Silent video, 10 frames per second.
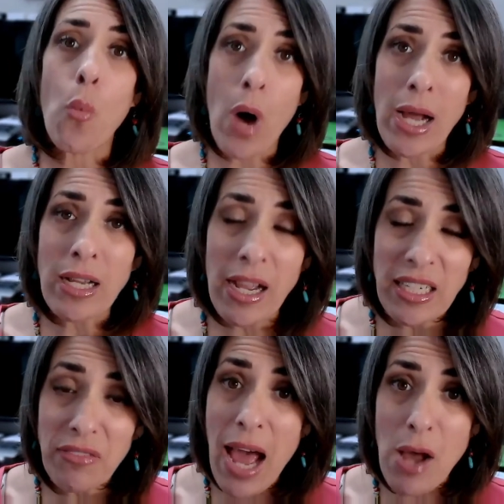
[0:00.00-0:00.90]
what
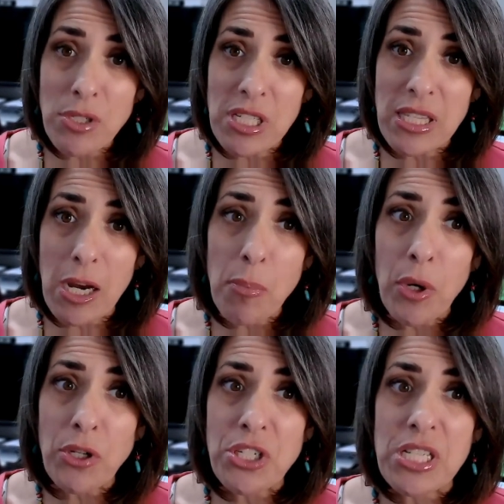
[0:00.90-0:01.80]
kind of a house that
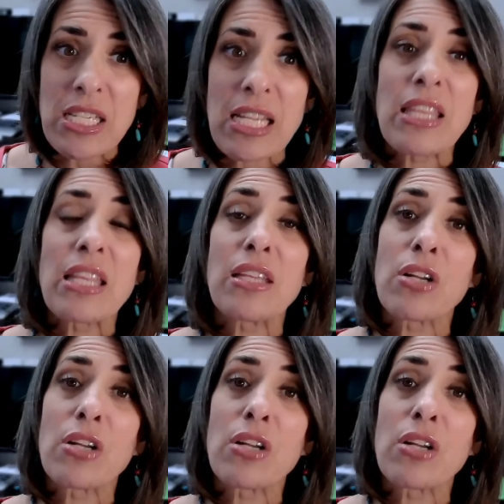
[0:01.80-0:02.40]
they're purchasing